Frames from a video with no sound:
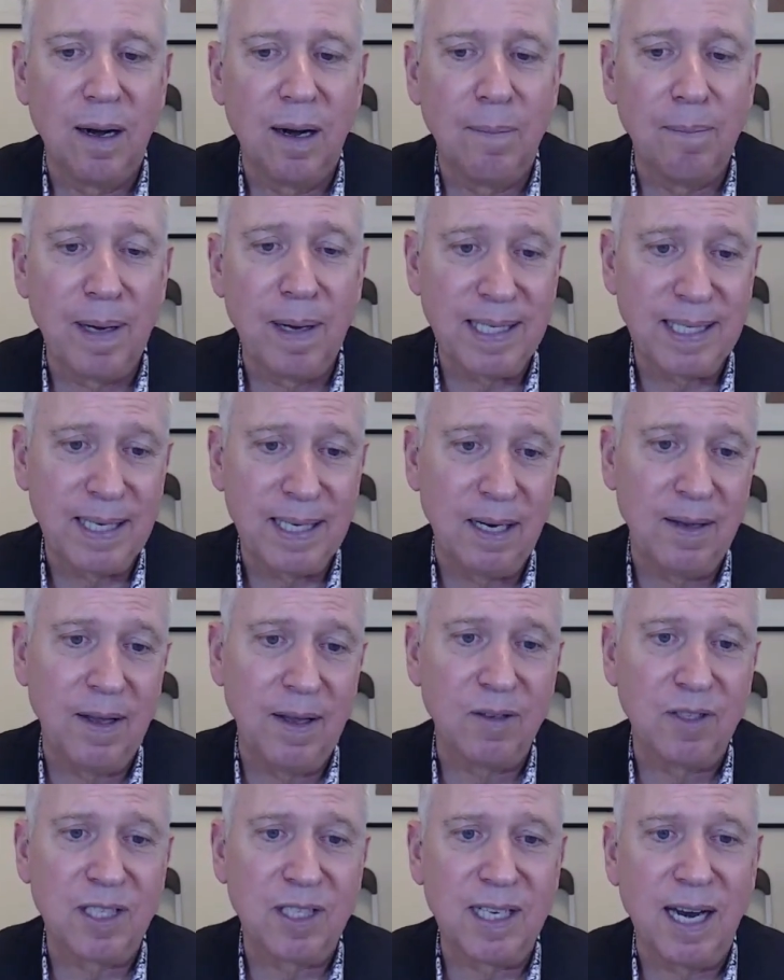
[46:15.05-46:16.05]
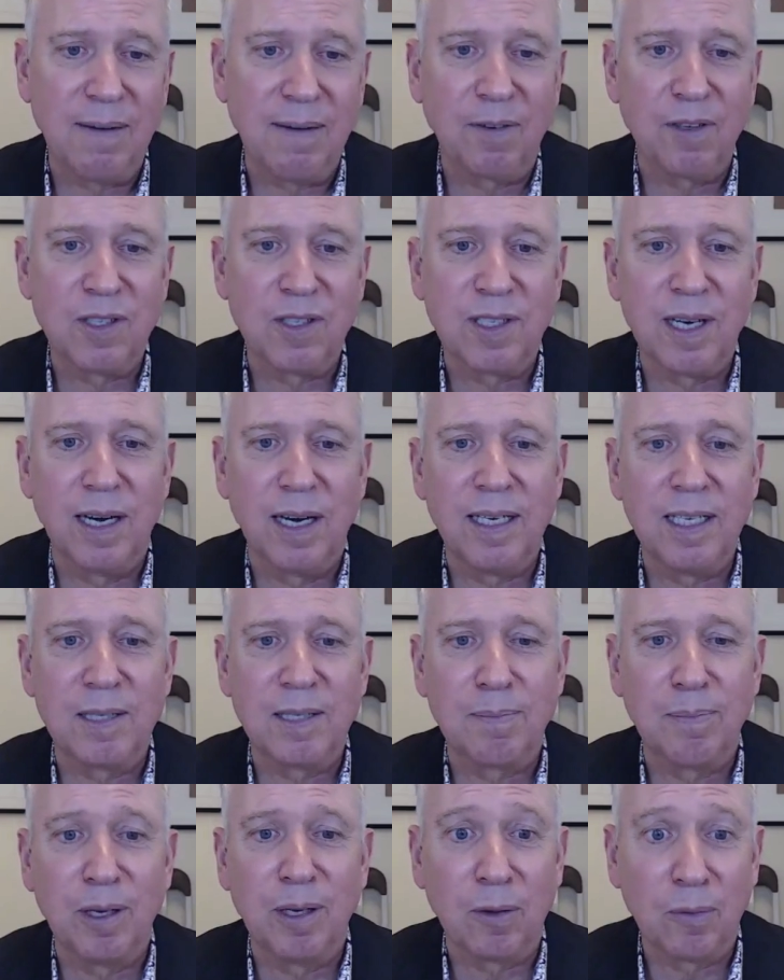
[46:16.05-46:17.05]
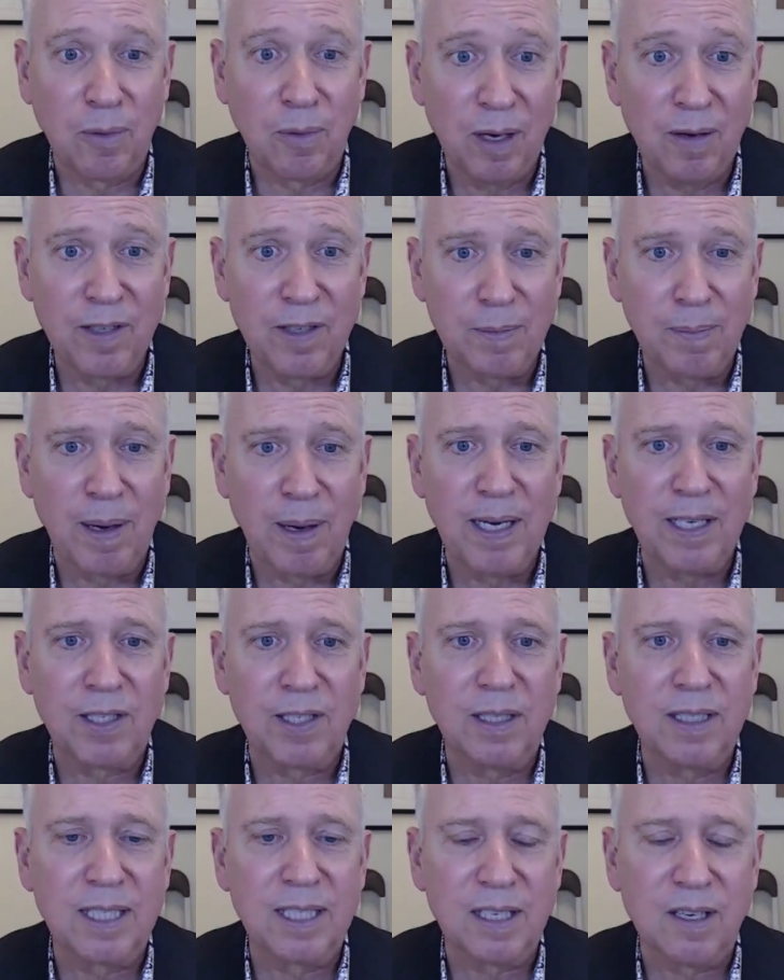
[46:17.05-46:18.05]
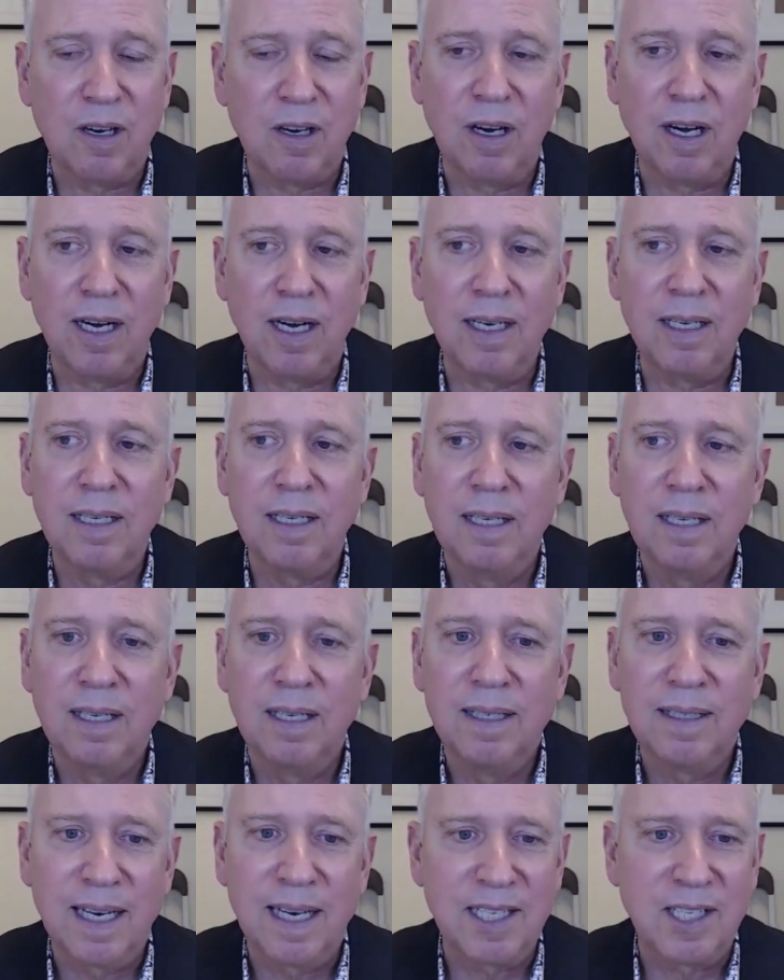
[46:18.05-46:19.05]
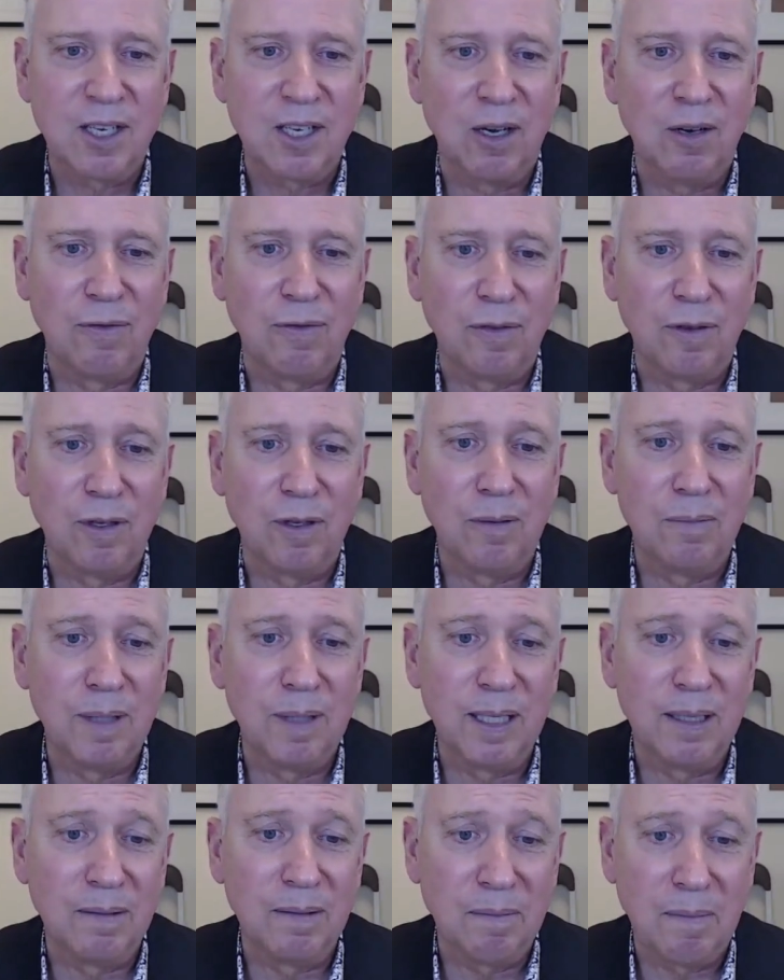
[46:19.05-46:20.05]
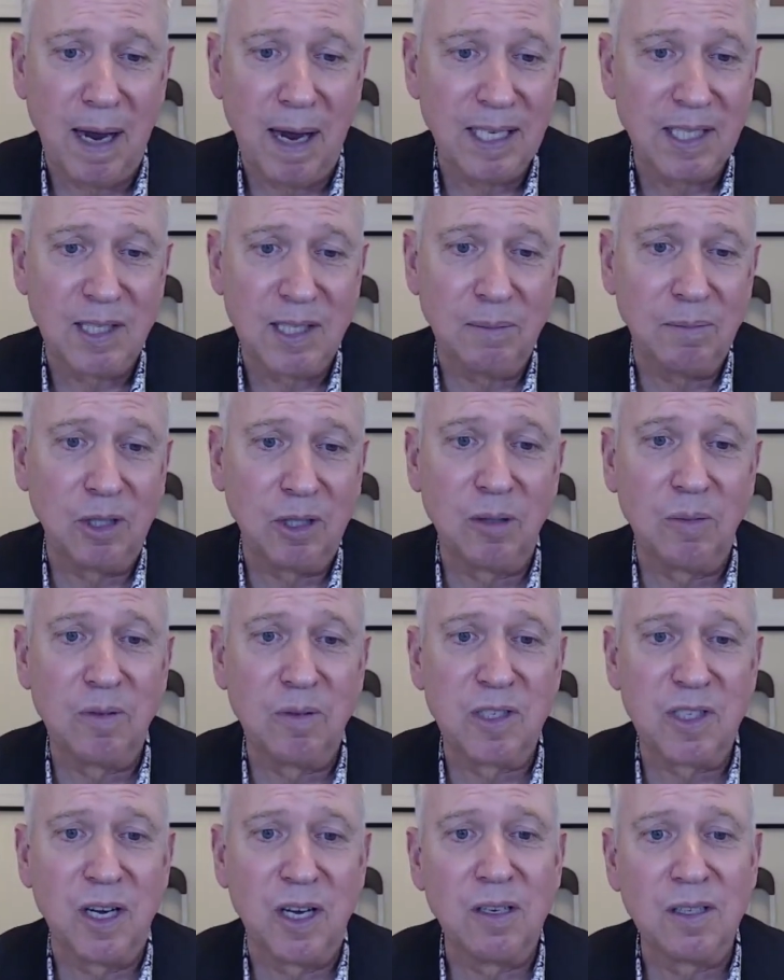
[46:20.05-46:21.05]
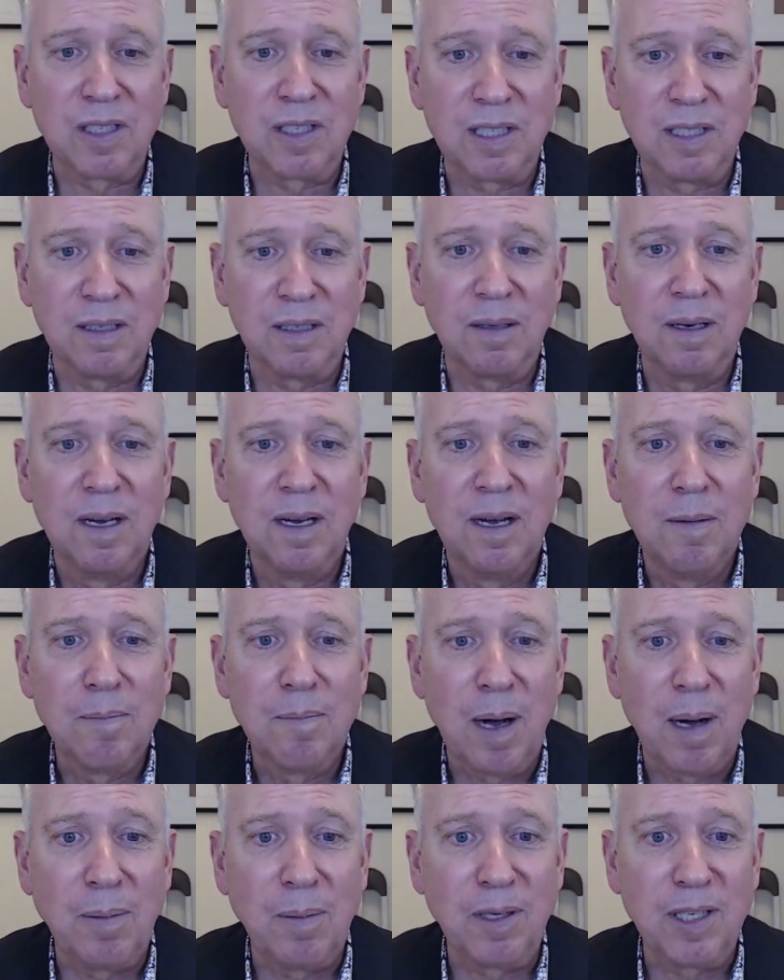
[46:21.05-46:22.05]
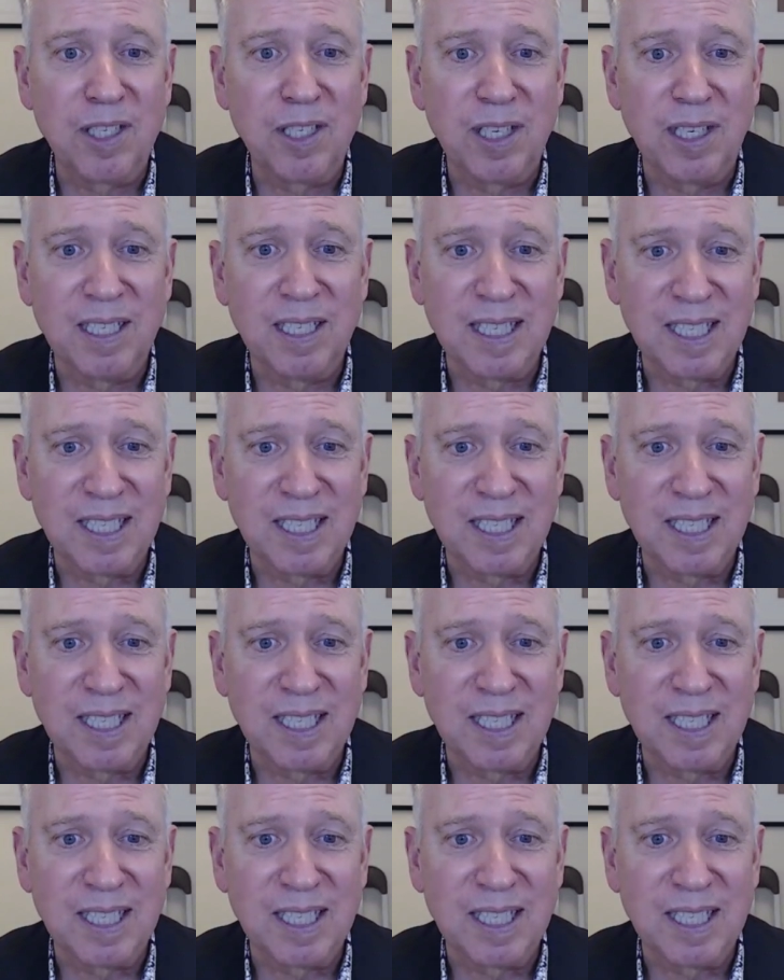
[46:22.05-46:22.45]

based on those Stanford studies, put 3 of his patients on disulfiram and had some good results and published